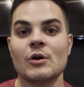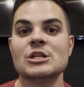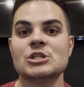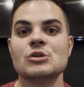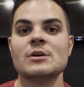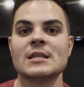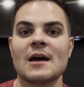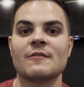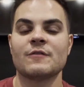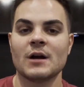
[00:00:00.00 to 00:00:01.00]
He's doing
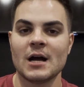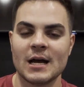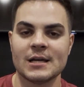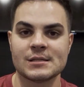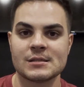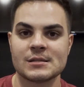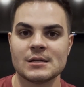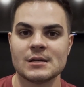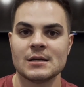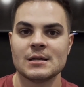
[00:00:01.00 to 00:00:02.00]
that for us
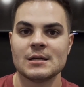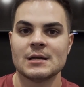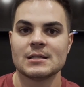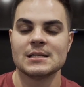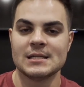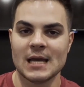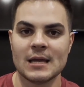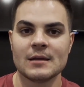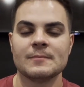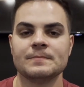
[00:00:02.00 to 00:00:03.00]
today.